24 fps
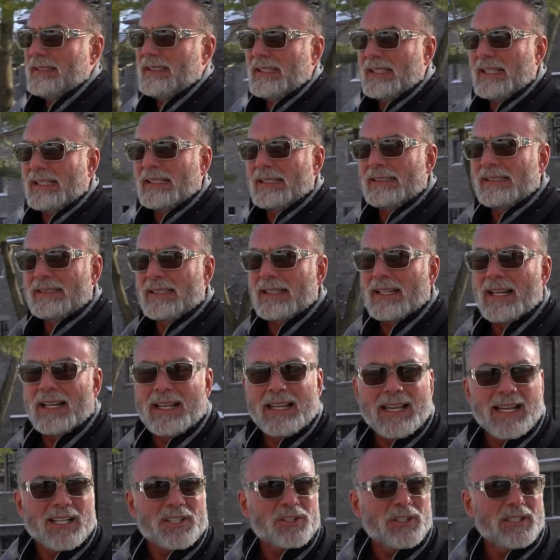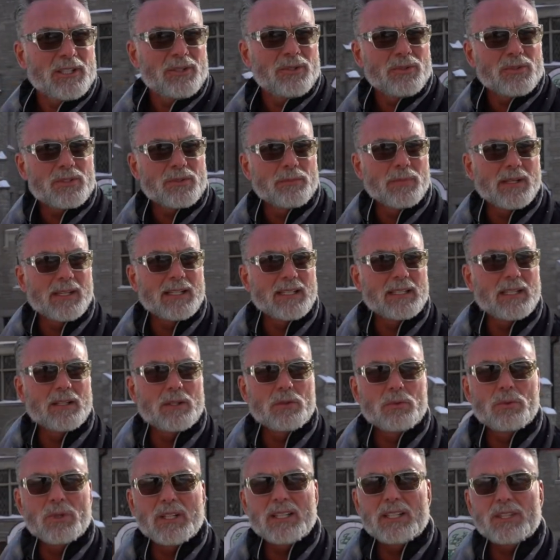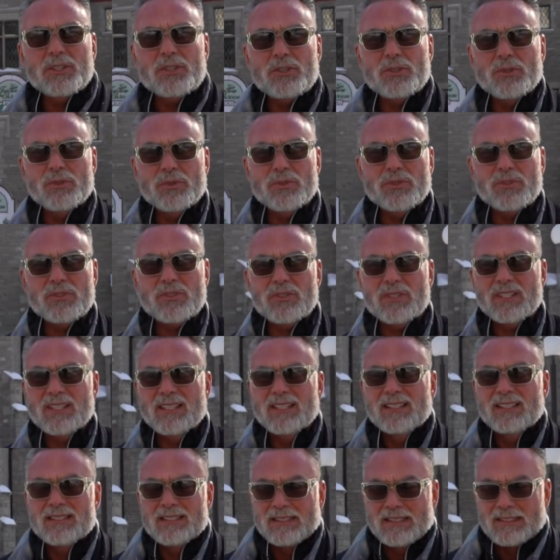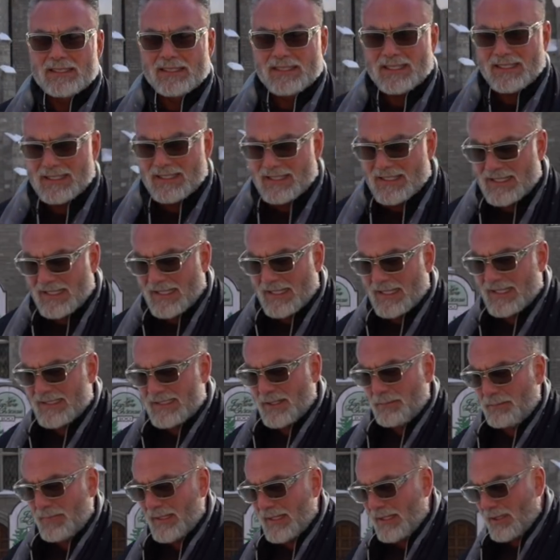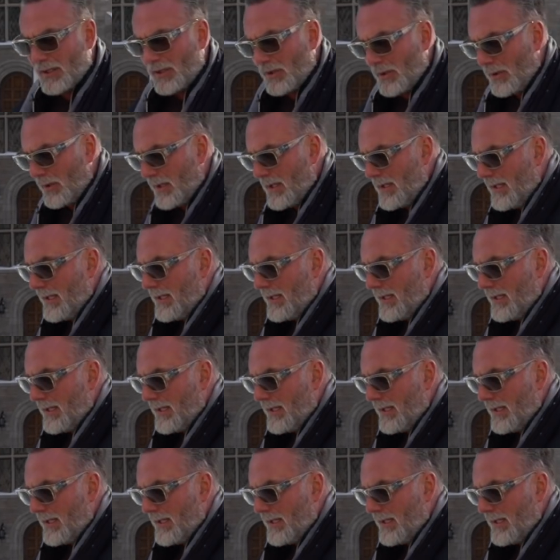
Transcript: and I actually used my running shoes as a pillow.